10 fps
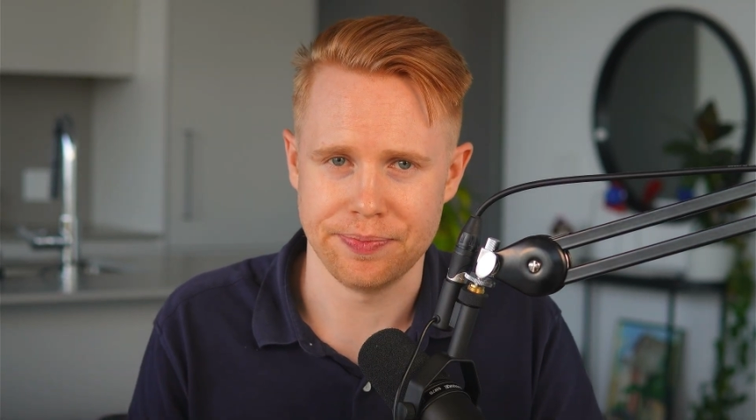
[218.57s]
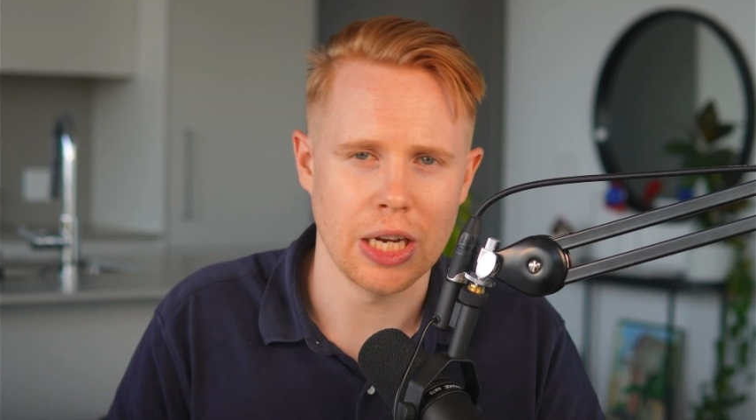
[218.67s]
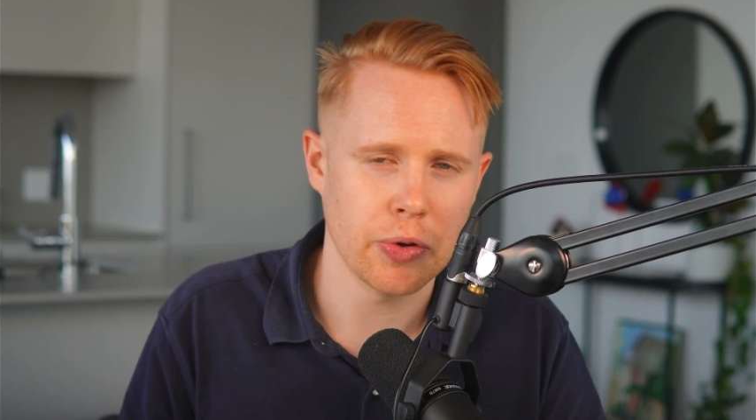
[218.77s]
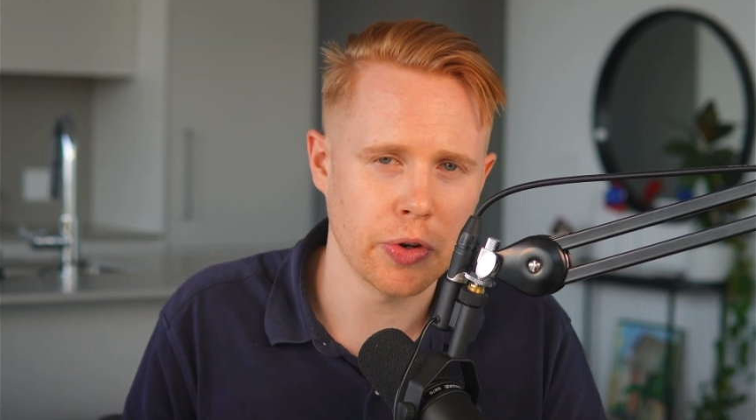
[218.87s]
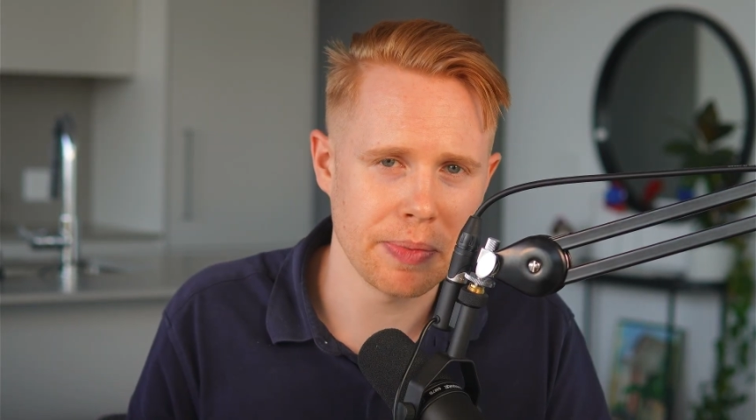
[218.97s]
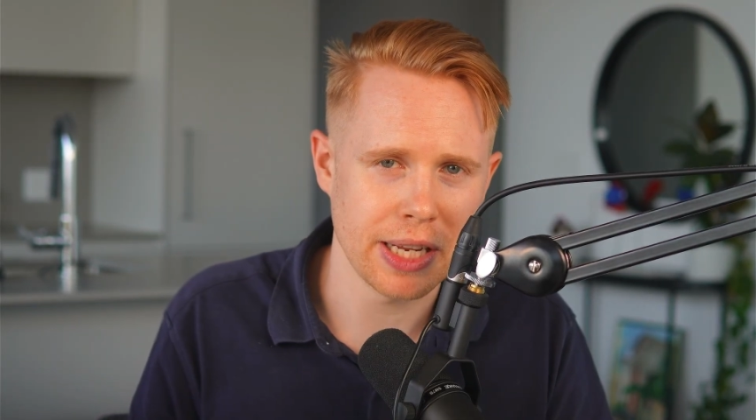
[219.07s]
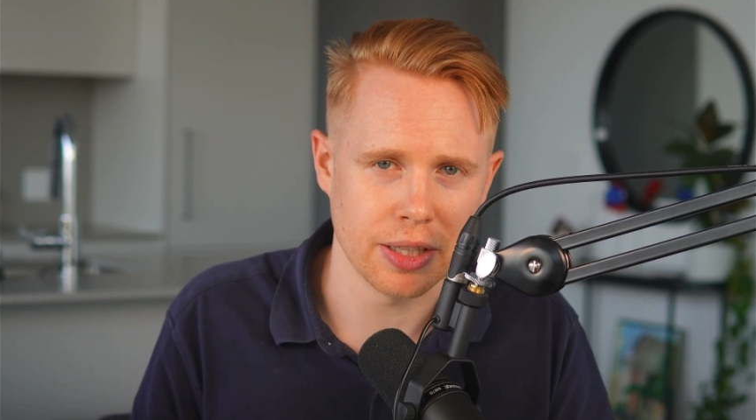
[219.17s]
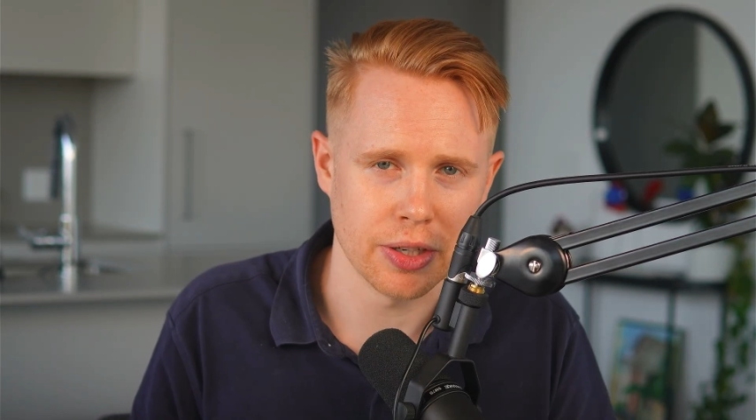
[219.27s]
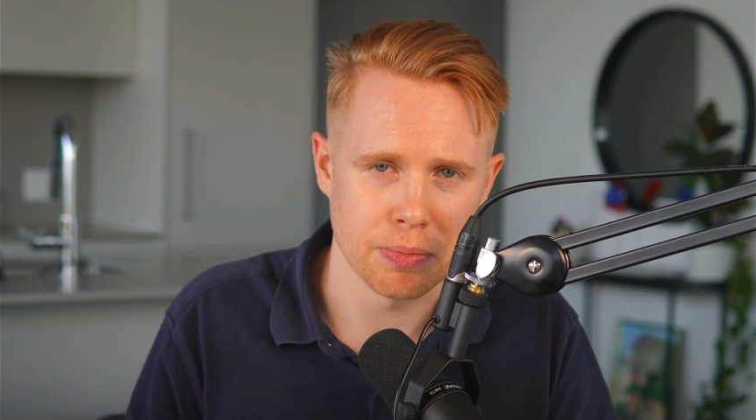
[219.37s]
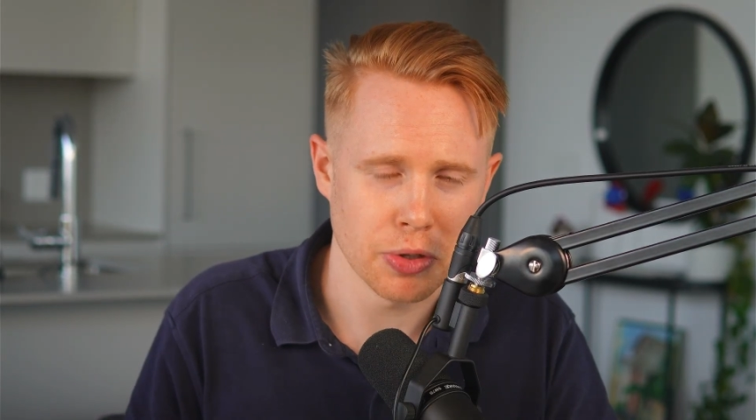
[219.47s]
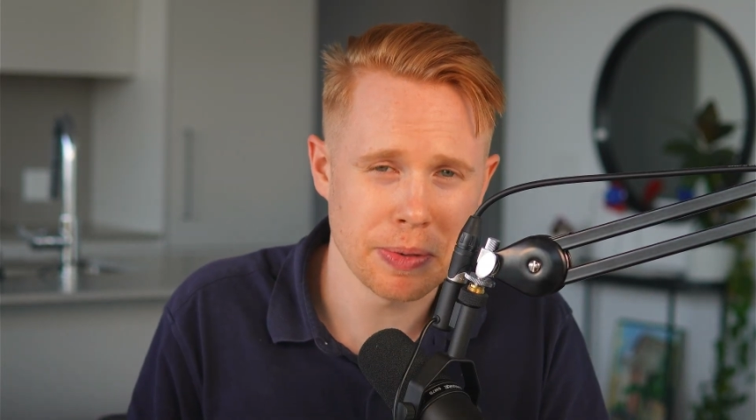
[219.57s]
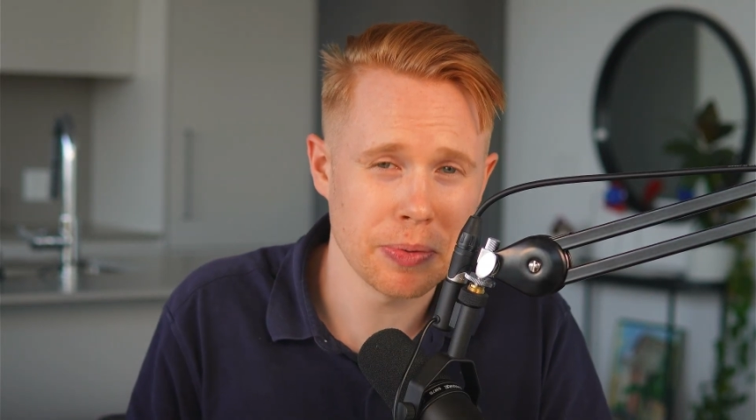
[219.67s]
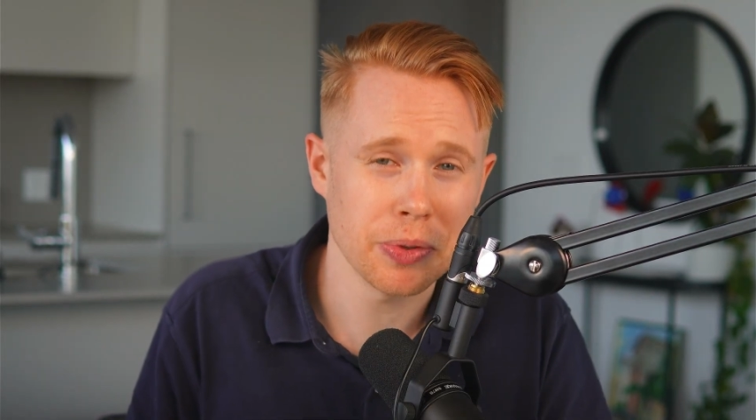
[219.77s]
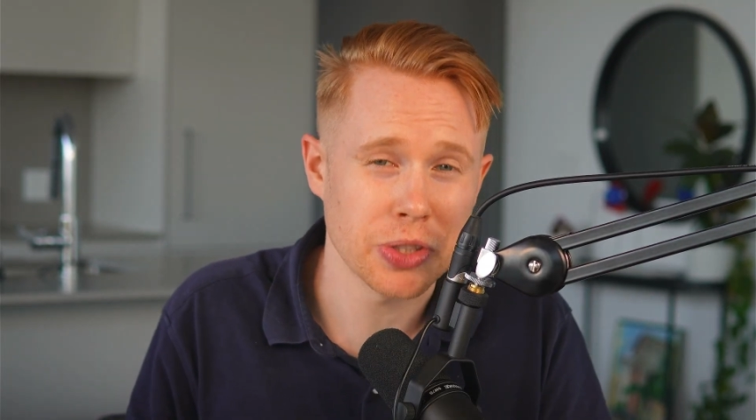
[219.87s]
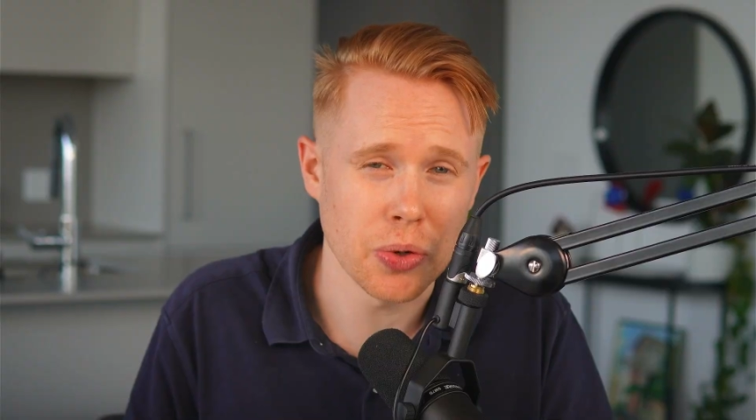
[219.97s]
Now, I want to be clear. Most
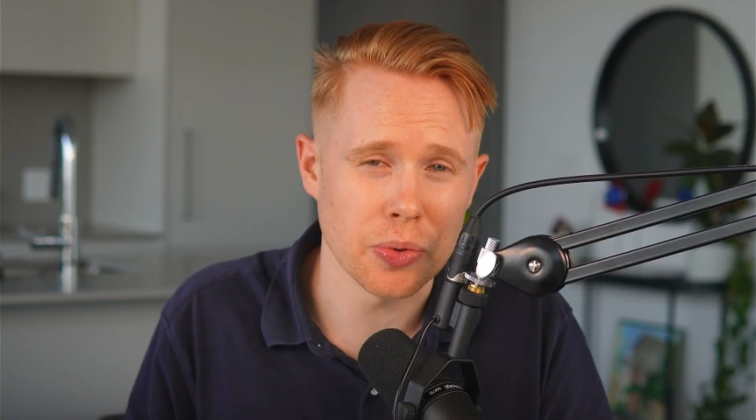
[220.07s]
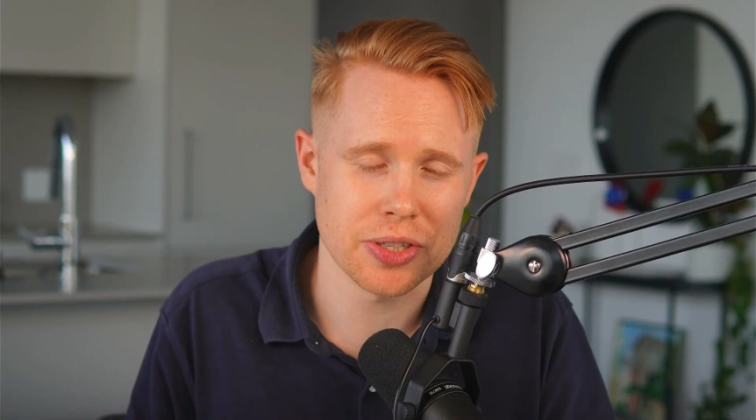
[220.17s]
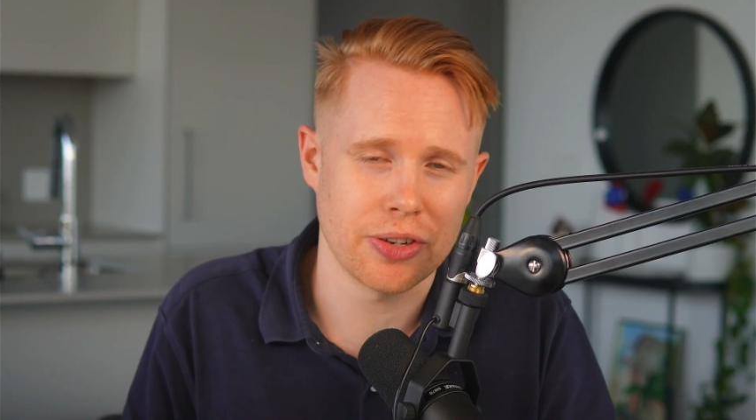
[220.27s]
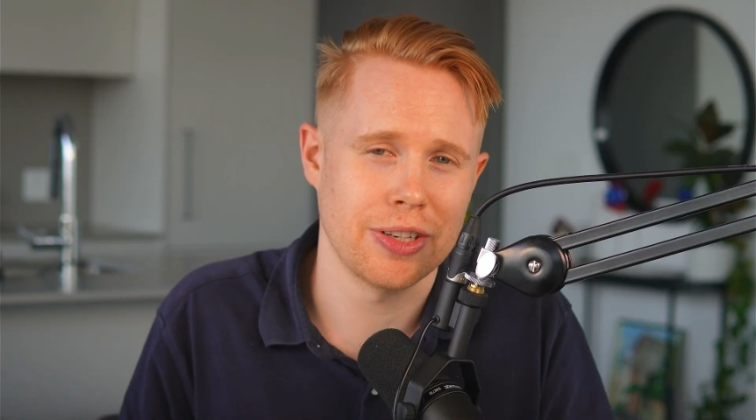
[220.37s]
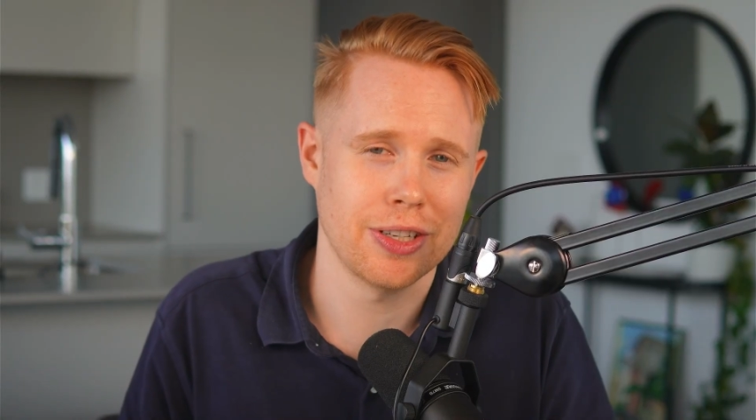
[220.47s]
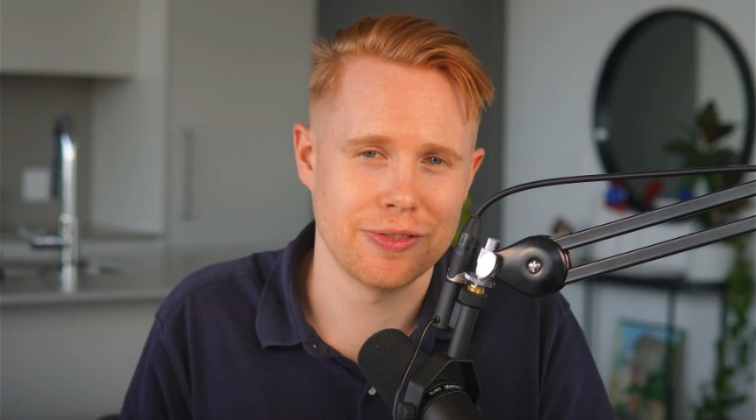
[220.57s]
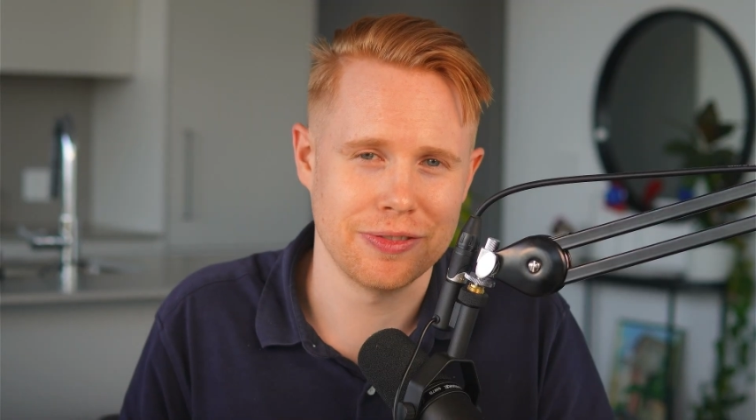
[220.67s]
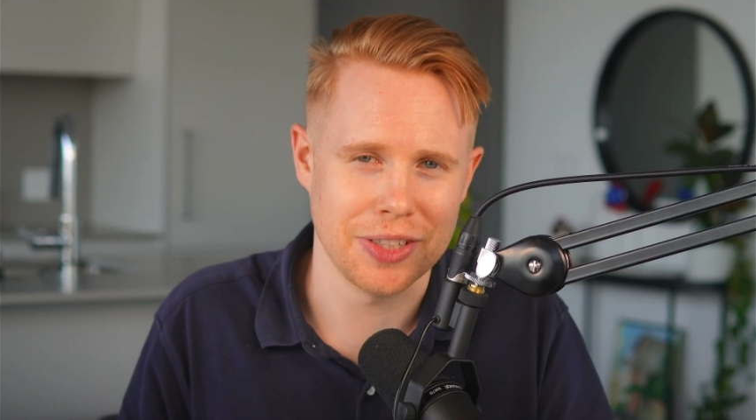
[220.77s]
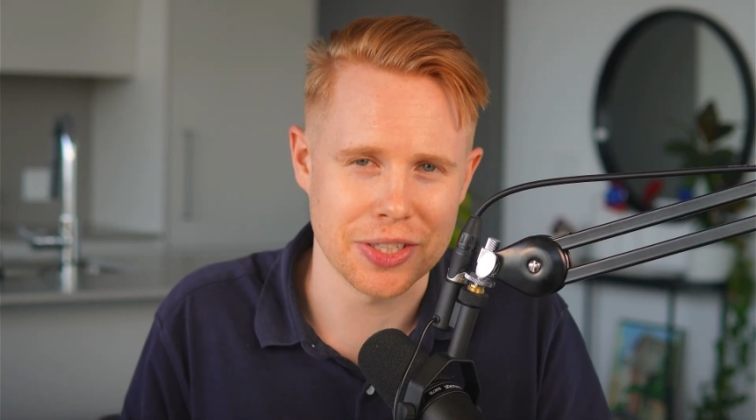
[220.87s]
people don't start off